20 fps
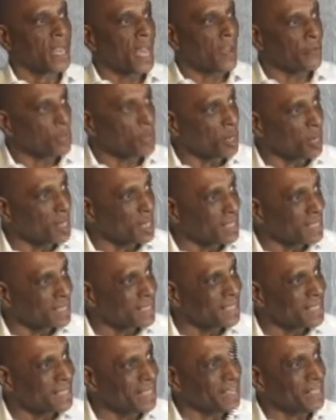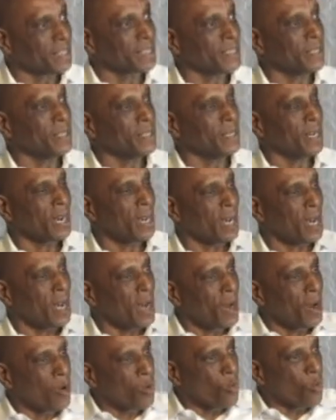have to consider
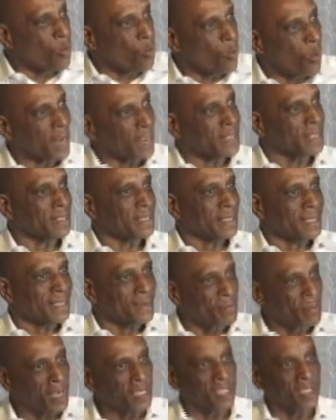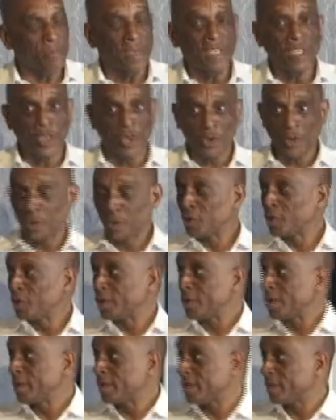what must be
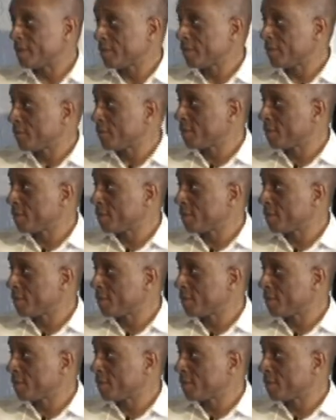nurtured